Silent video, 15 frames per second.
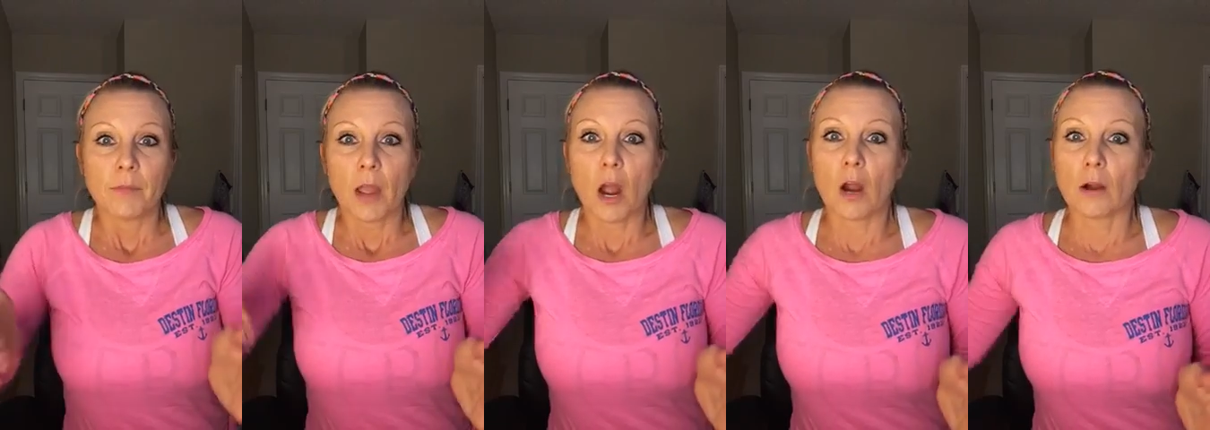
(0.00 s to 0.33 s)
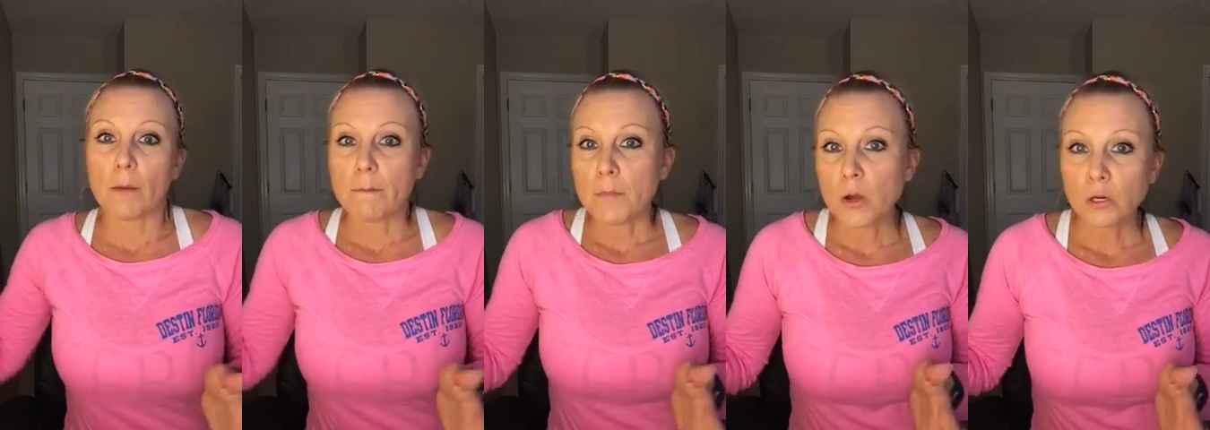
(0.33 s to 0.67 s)

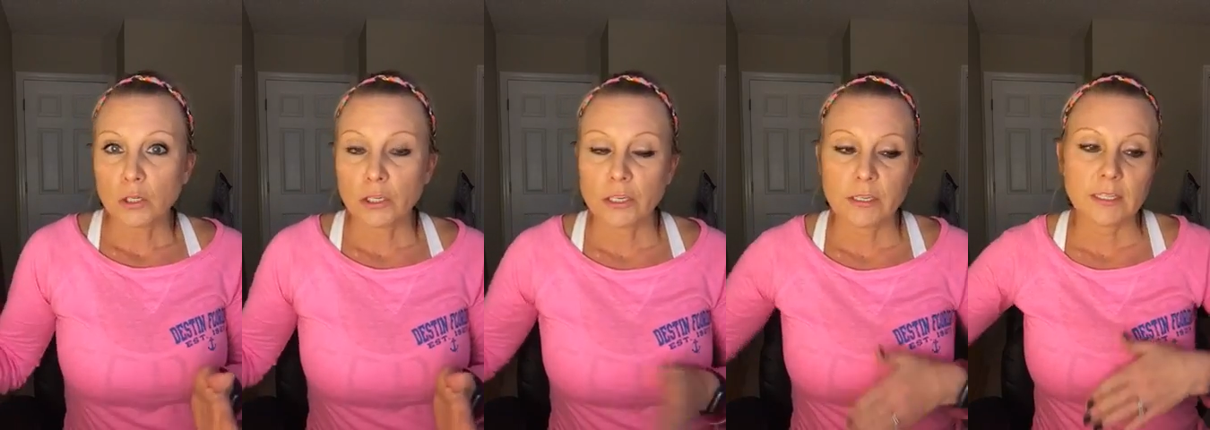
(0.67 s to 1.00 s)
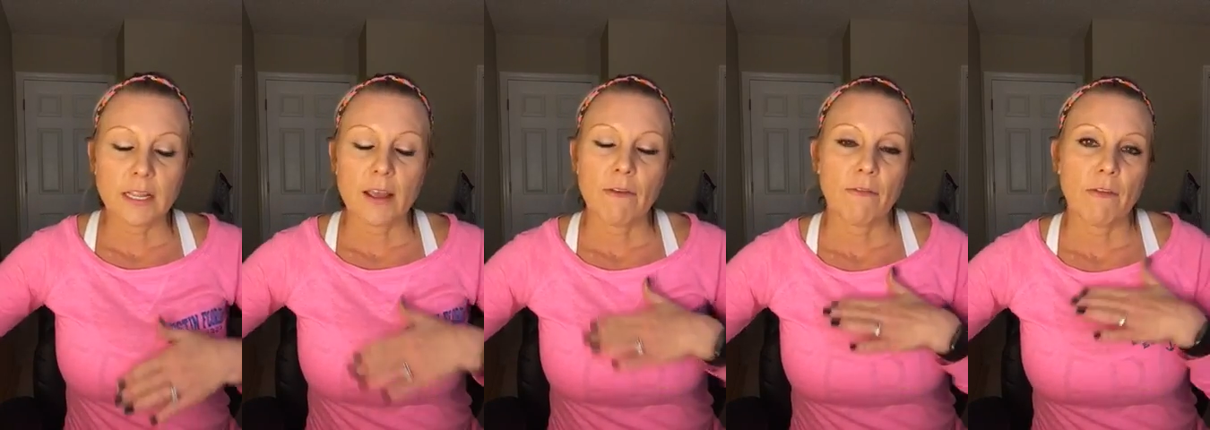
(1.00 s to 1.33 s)
our
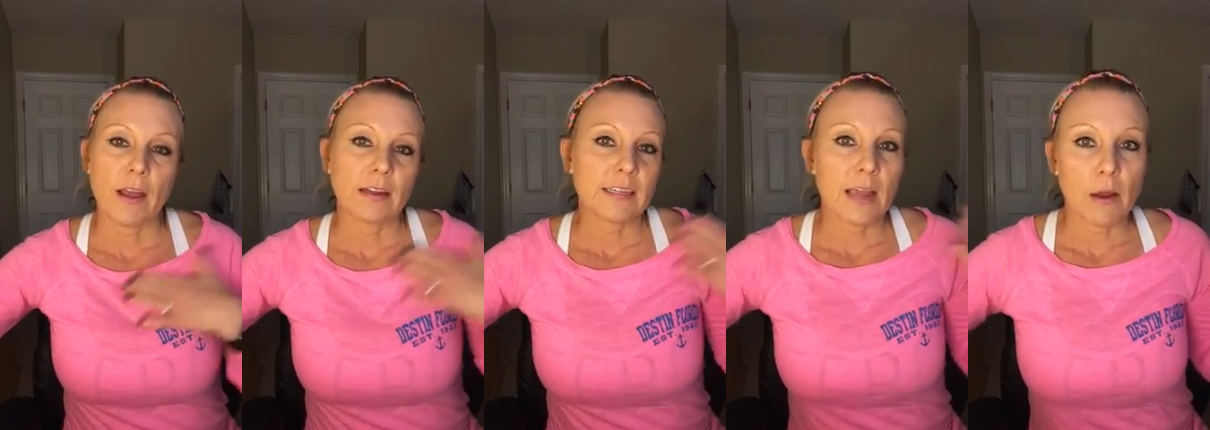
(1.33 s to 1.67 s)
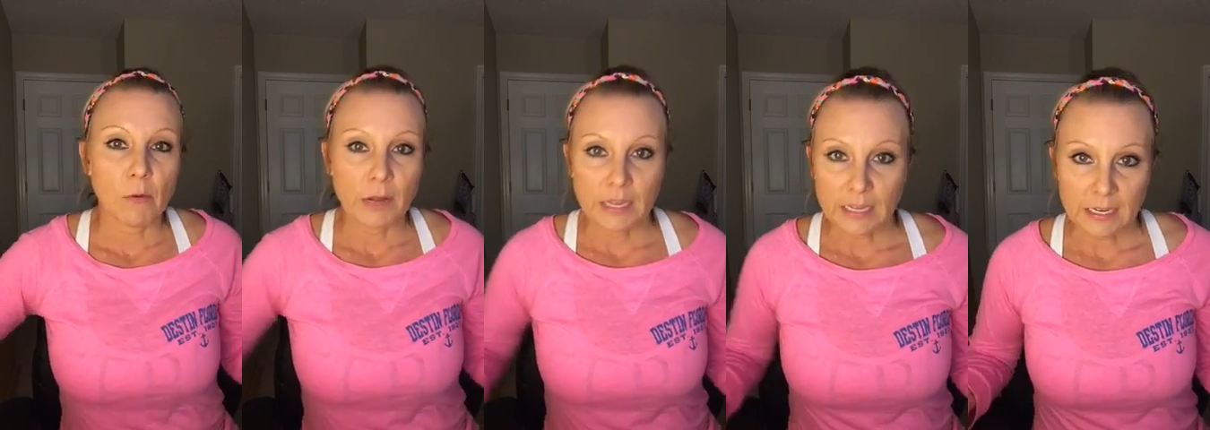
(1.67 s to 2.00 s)
emotions affect
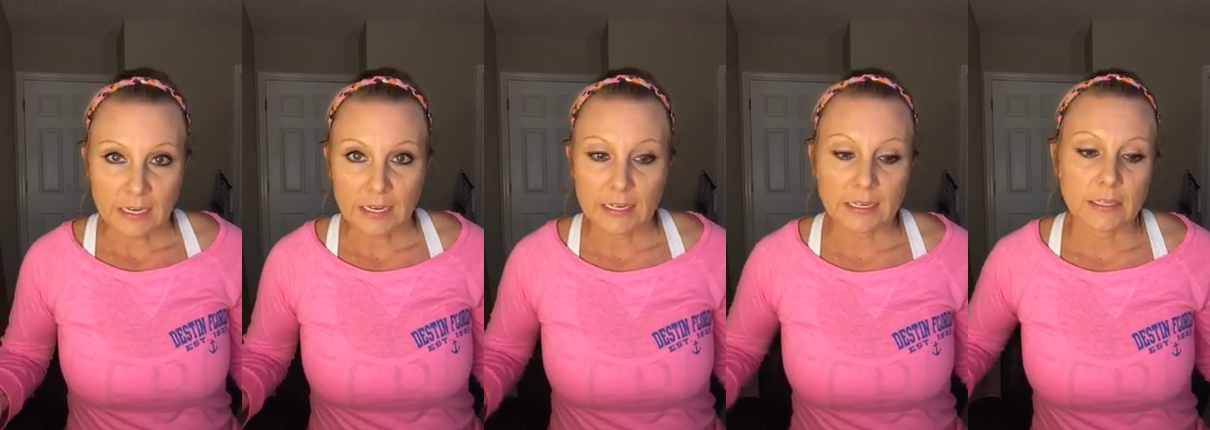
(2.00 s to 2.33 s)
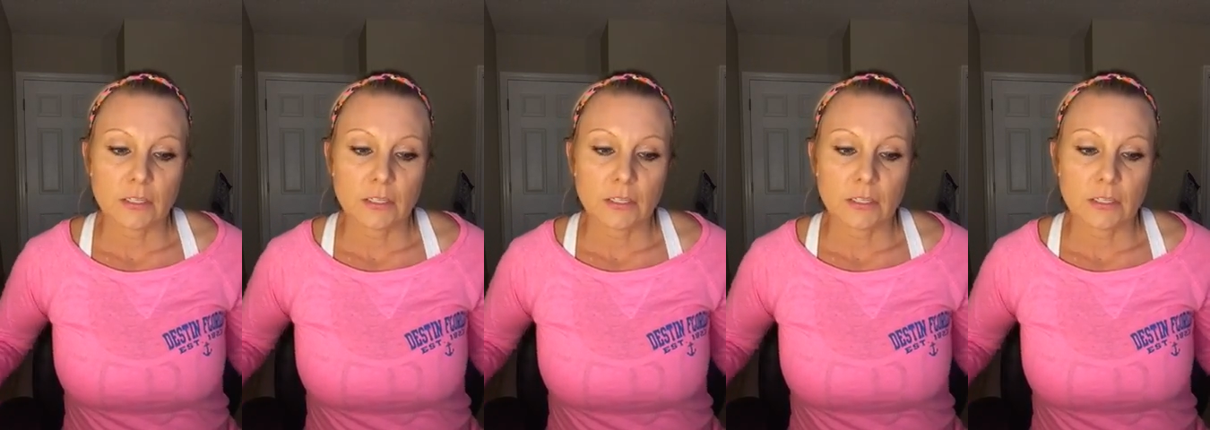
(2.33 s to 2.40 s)
how we eat.